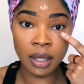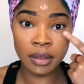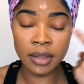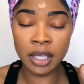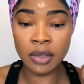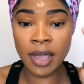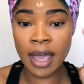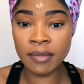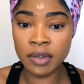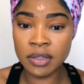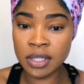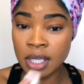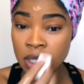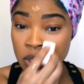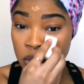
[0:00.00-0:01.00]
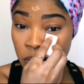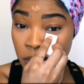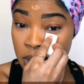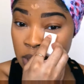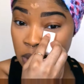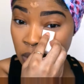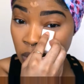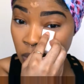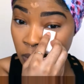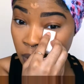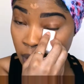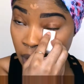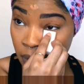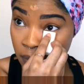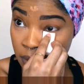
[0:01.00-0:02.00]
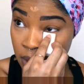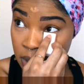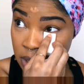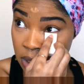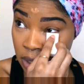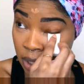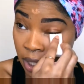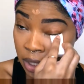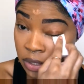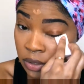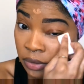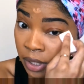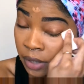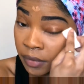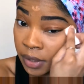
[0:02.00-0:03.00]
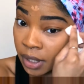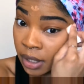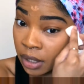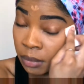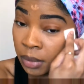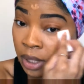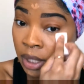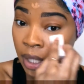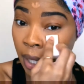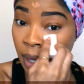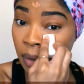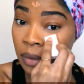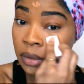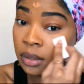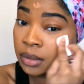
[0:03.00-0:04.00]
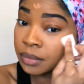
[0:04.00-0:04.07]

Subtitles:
then you have your skin showing. So you want everything to look natural, everything to blend out.